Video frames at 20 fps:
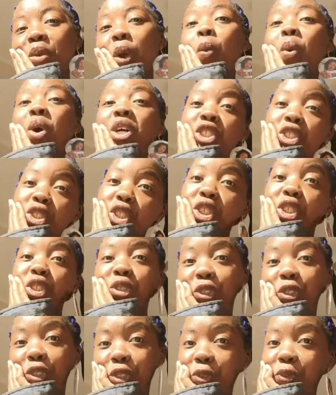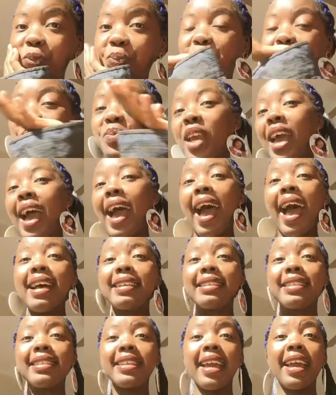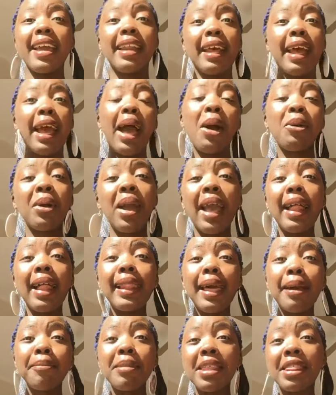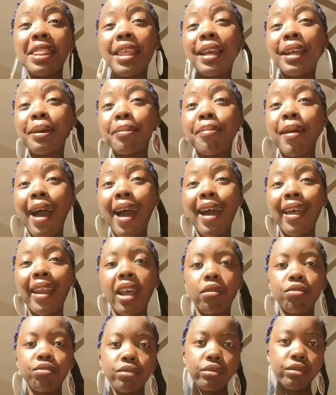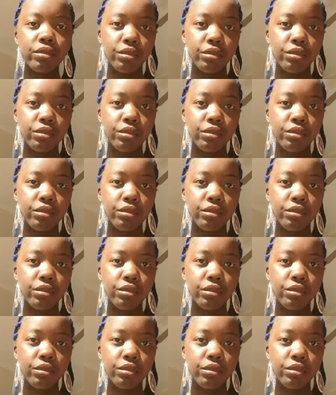What your girl do? I said, okay, let me think about it.